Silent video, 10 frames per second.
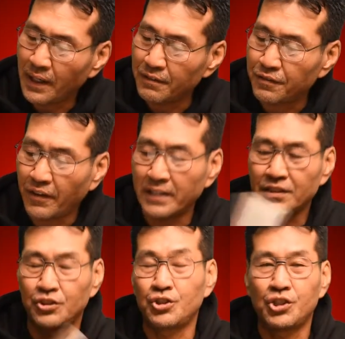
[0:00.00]
by
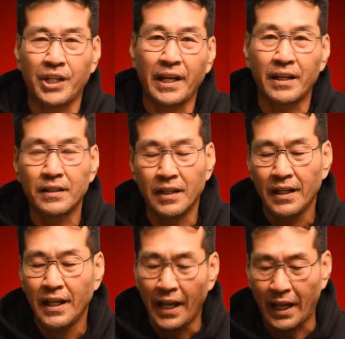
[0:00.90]
Francis Chan,
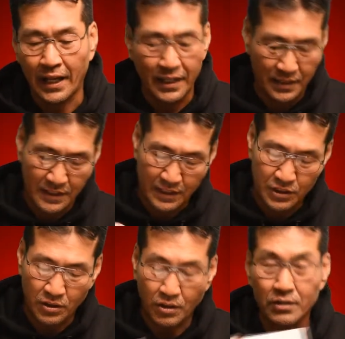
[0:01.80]
and
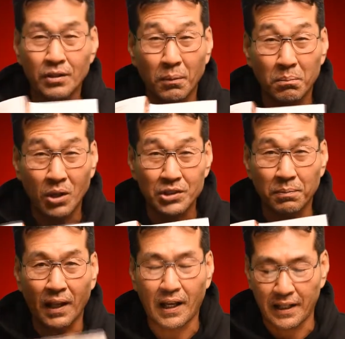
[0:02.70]
it's called
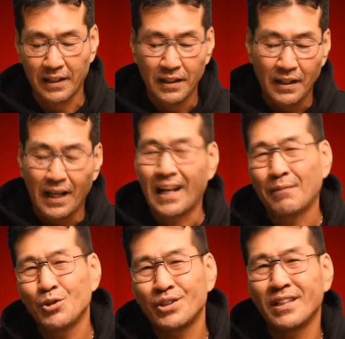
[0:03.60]
Multiply. And
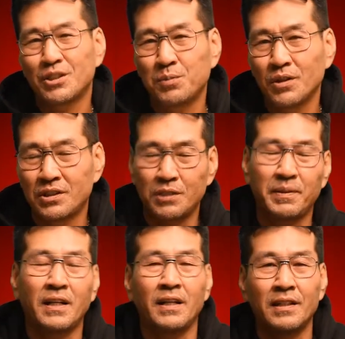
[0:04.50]
I'm using this book just
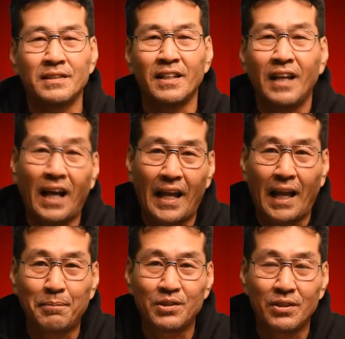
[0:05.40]
because I
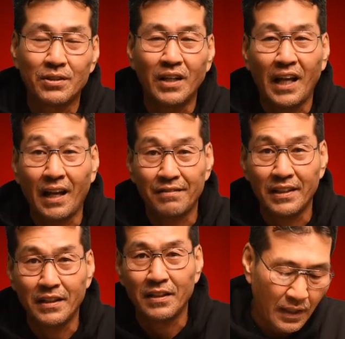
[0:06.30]
happen to have
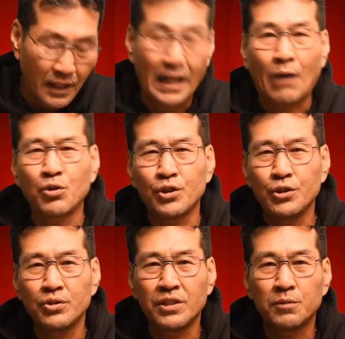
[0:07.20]
it. And I want to
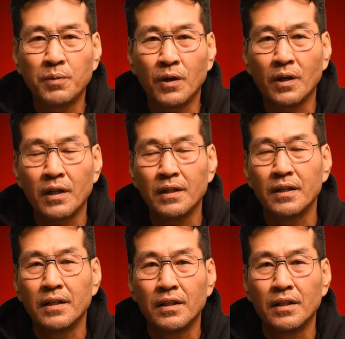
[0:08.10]
use this book